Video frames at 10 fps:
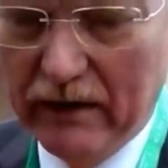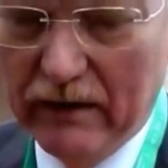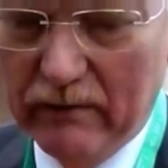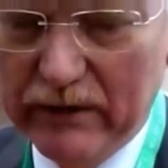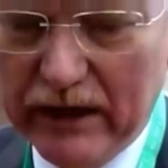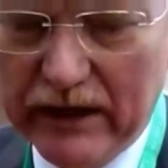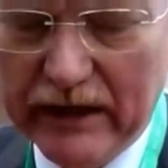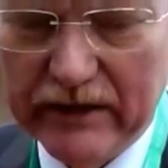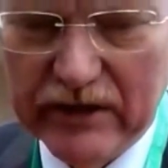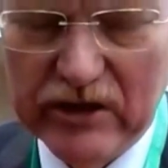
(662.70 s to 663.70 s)
We are
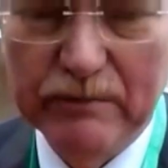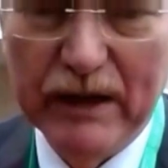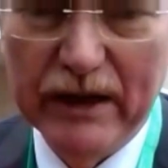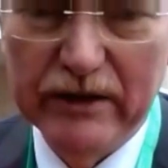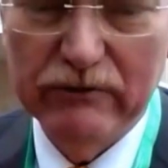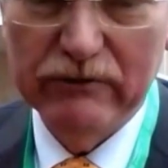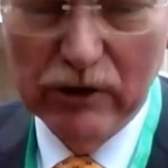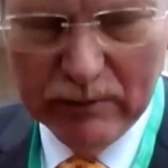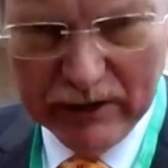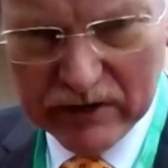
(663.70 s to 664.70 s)
anticipating
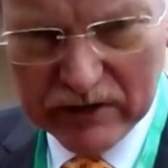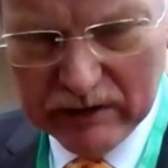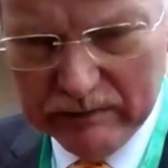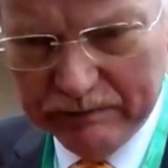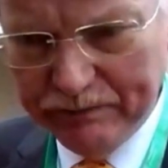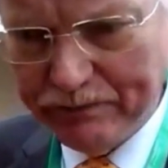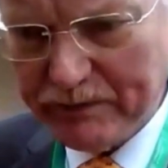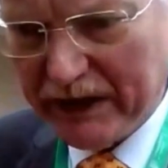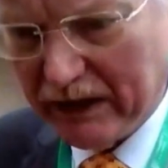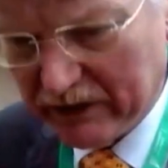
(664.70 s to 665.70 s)
robots
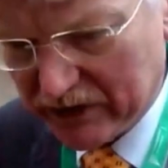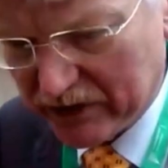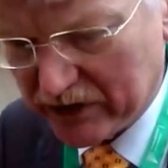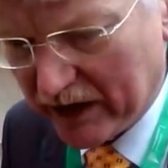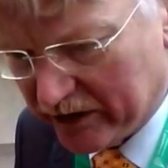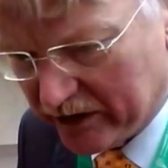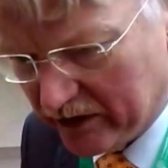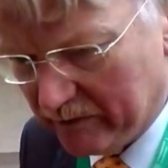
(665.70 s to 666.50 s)
in our society